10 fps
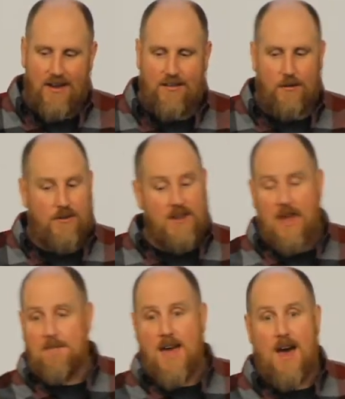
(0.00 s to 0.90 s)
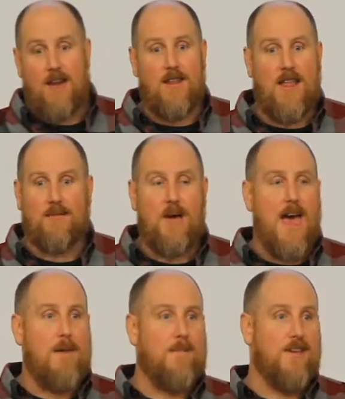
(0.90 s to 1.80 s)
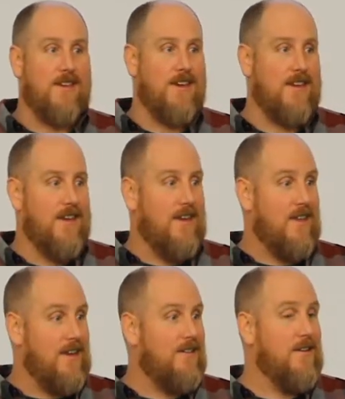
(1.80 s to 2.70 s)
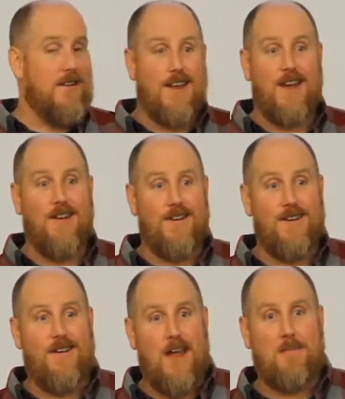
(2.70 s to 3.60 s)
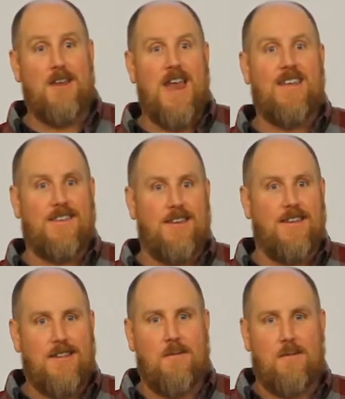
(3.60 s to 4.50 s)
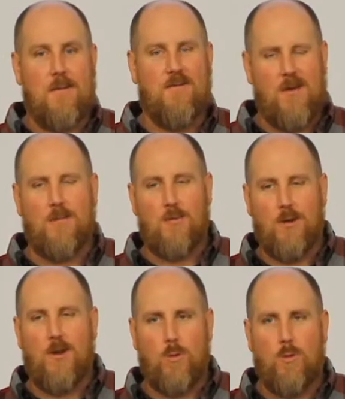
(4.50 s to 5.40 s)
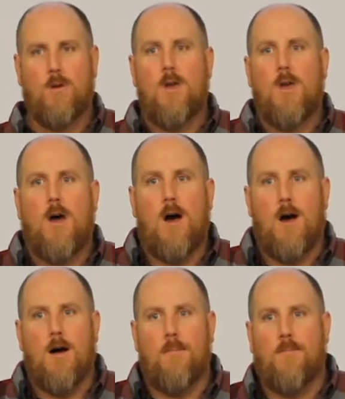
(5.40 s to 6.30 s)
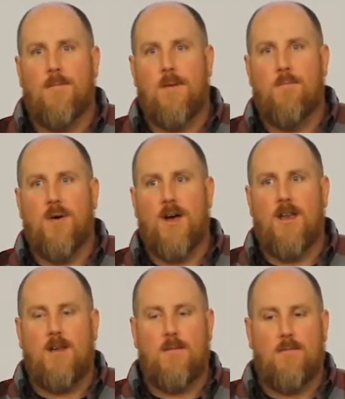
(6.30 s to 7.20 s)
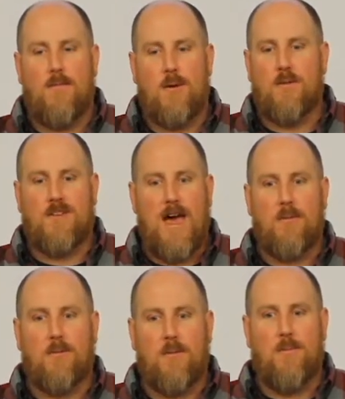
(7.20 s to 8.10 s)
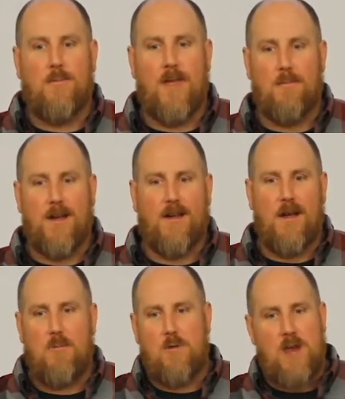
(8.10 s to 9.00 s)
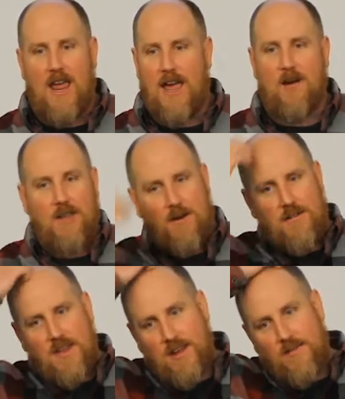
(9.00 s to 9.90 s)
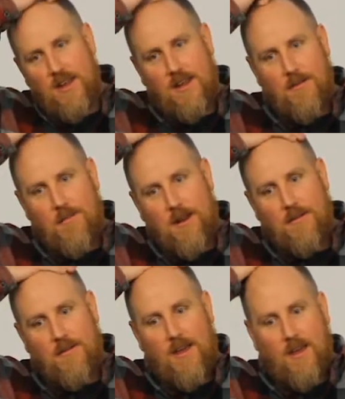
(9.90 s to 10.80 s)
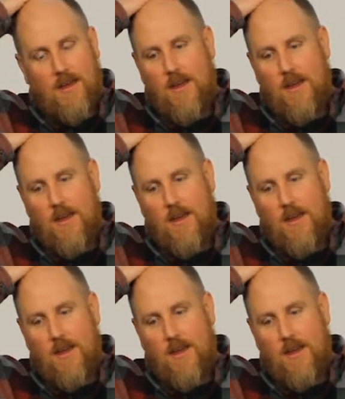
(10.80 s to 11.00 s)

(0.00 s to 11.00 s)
So she came down, and that's what happened. Like, they interrogated her. I mean, nicely. I mean, my family's pretty cool. But there was times where, like, we'd hang out later in the evening, and Becca was like,